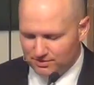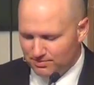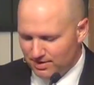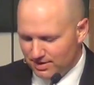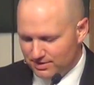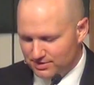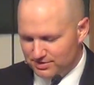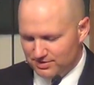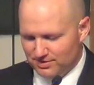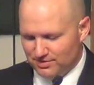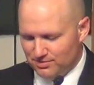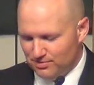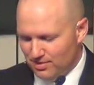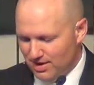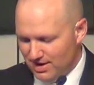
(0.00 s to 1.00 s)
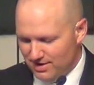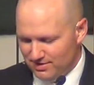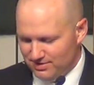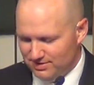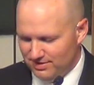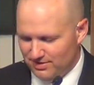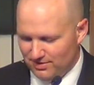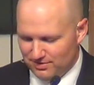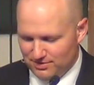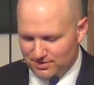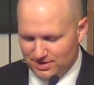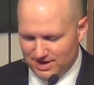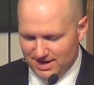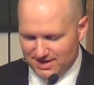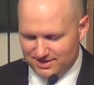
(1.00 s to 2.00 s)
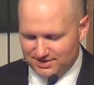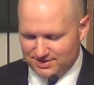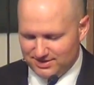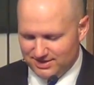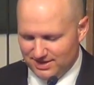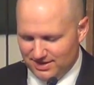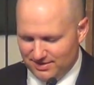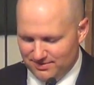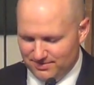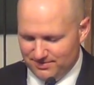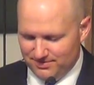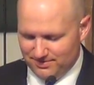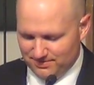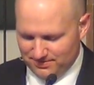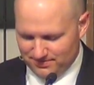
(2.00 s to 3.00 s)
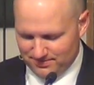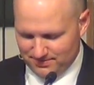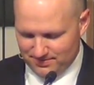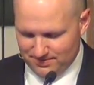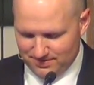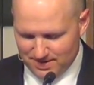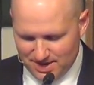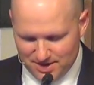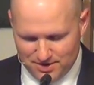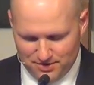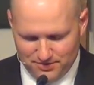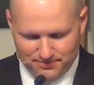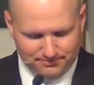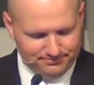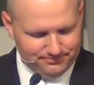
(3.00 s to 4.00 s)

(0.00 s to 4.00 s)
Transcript: much the choir, all you guys. Uh, thank you.